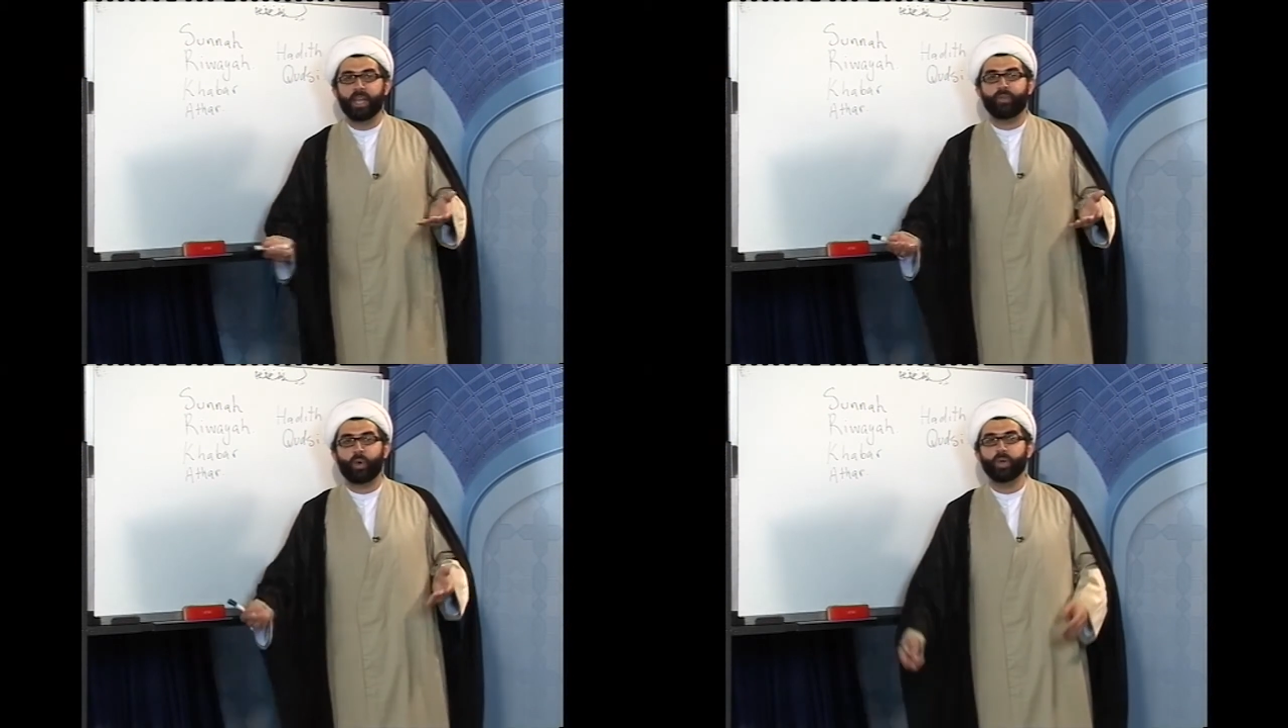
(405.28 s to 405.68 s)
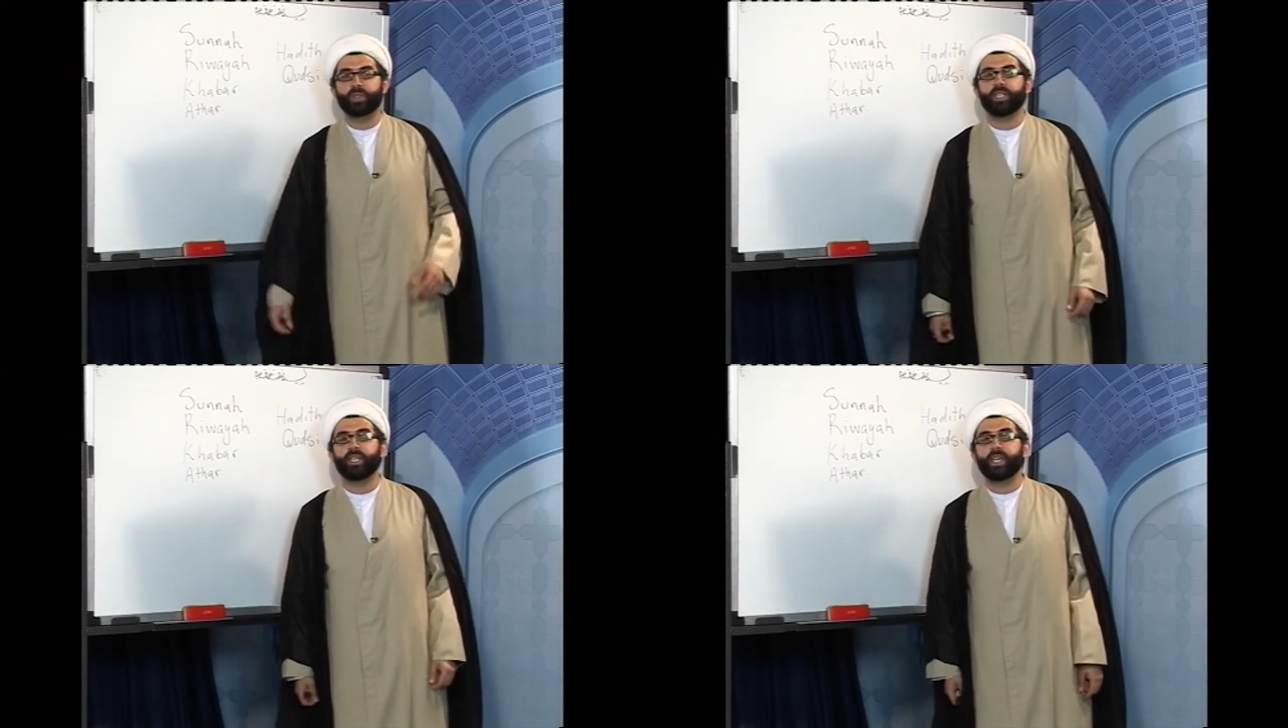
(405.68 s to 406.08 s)
of course,
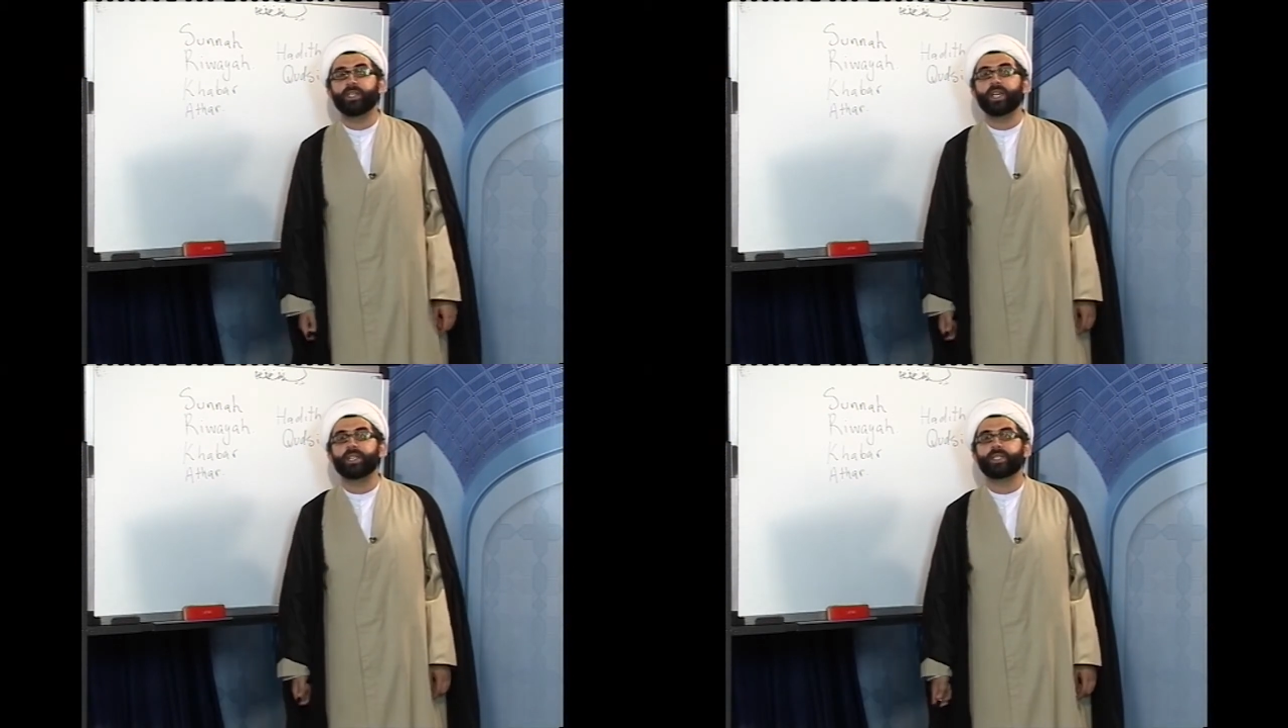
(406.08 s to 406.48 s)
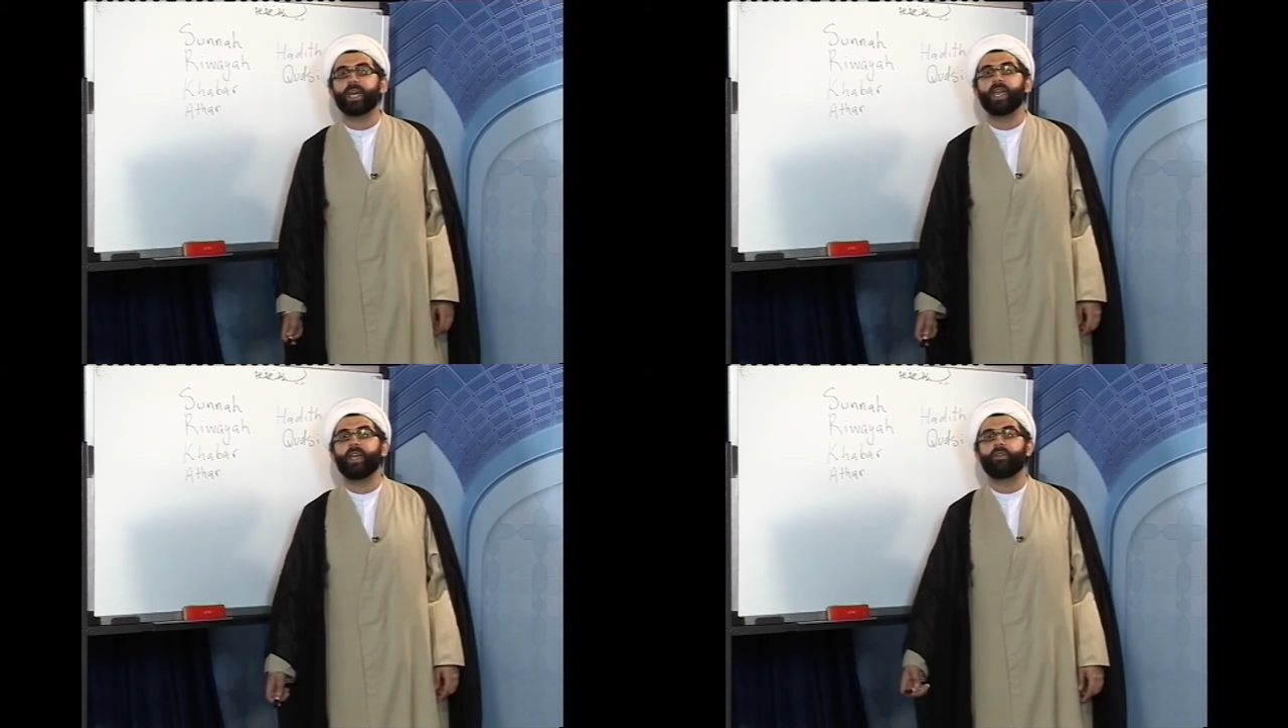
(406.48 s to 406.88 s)
it is a
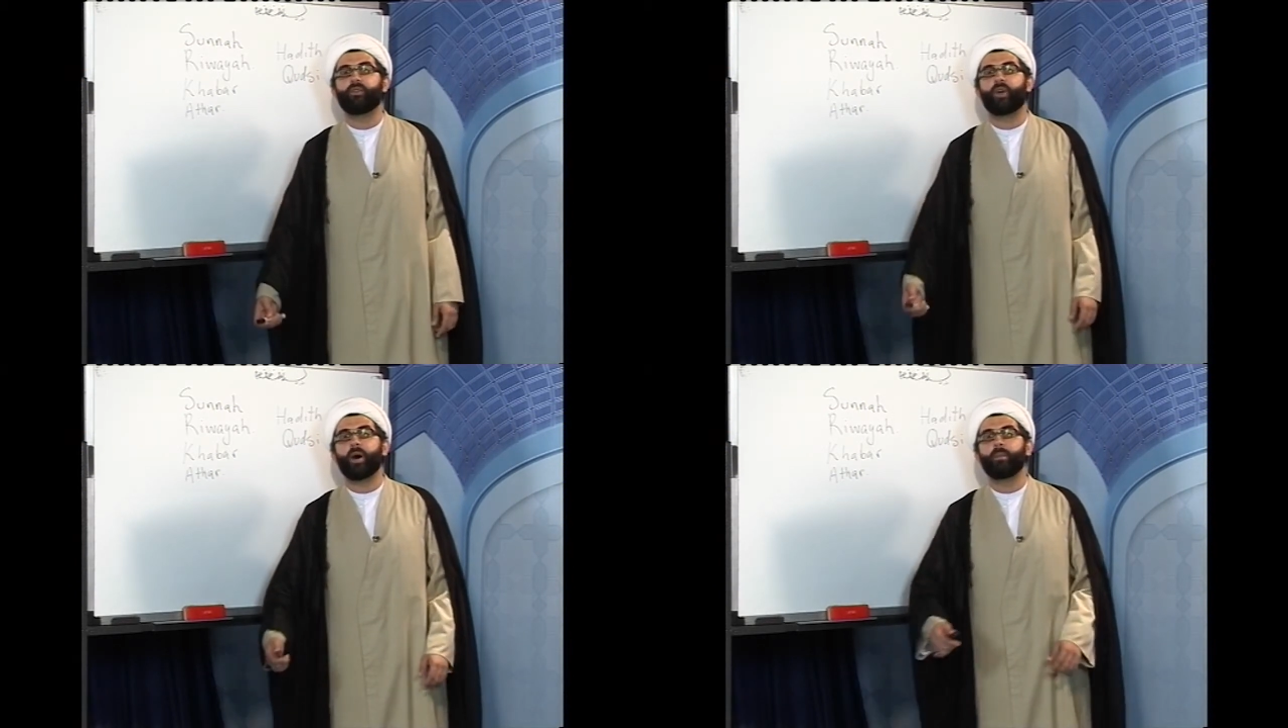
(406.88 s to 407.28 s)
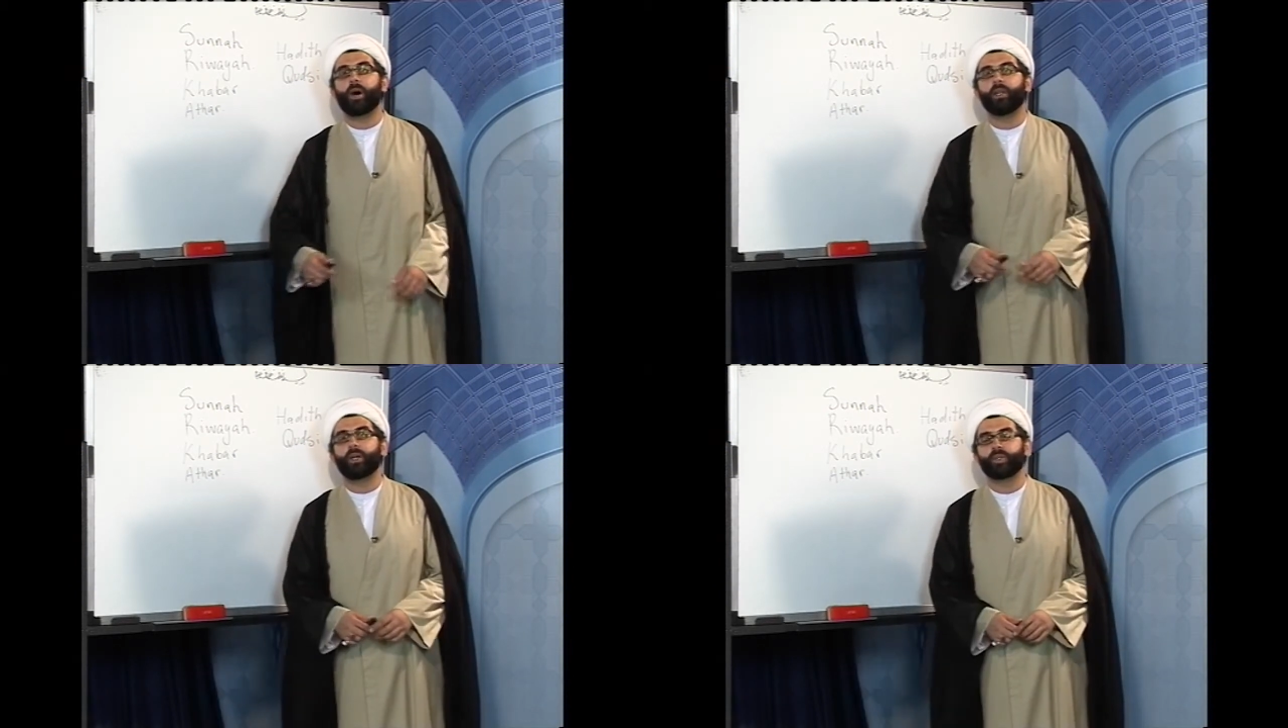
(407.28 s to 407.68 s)
saying from
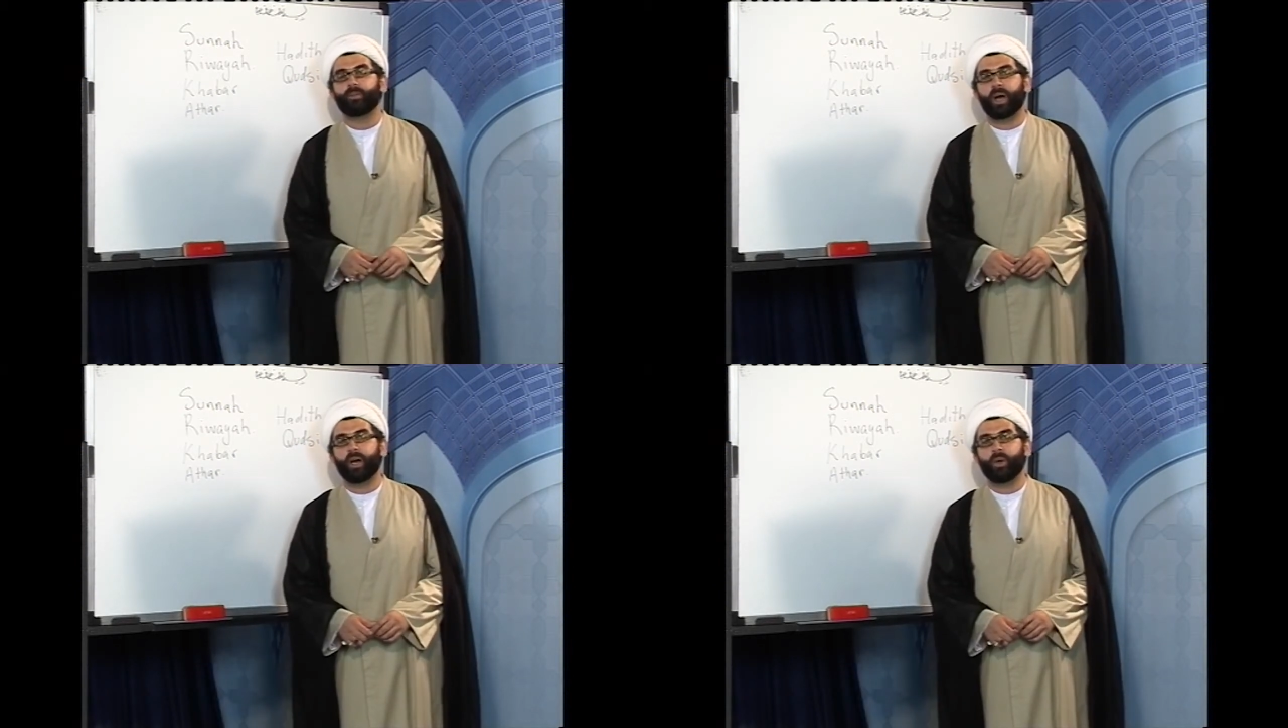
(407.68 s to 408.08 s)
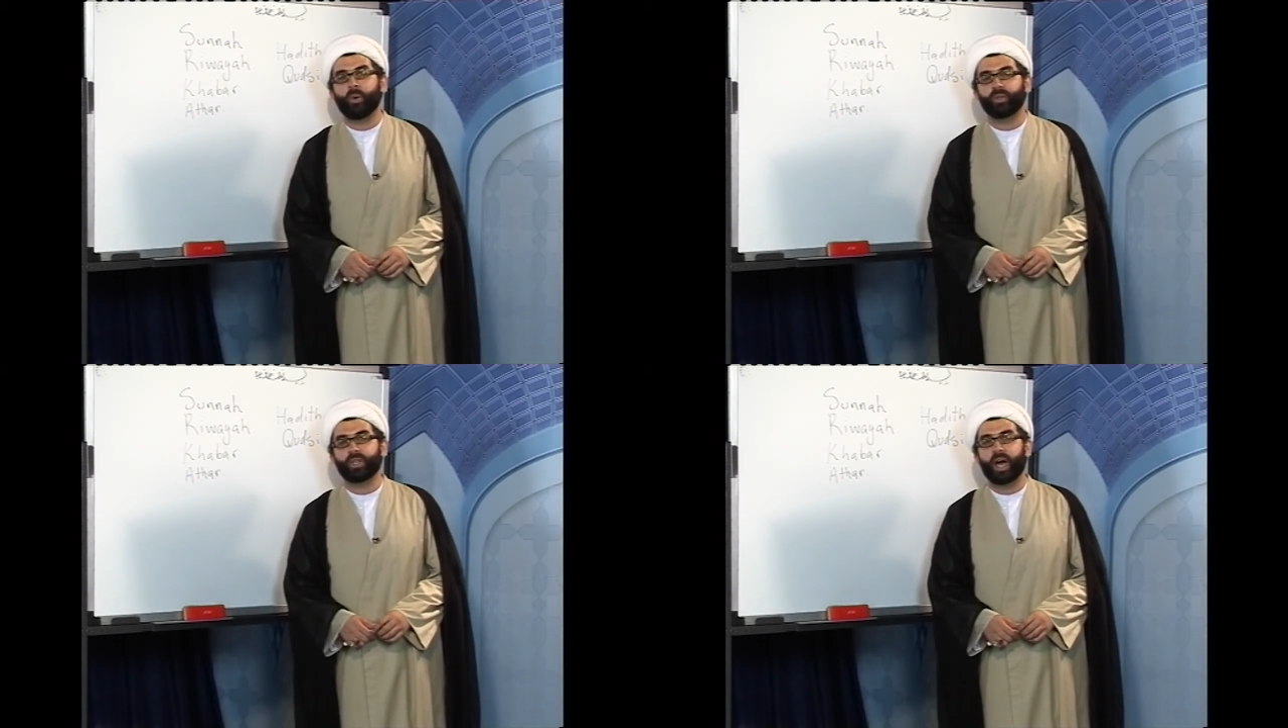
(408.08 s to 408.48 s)
Allah subhanahu wa
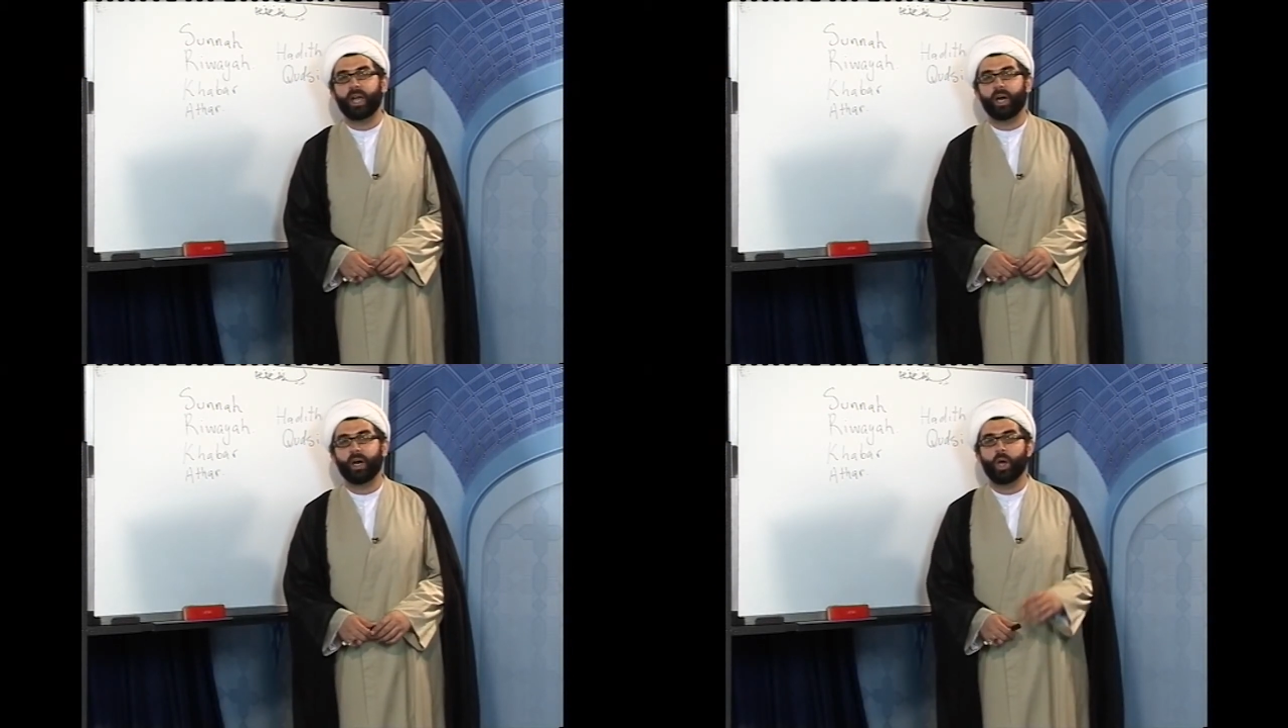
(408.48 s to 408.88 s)
ta'ala.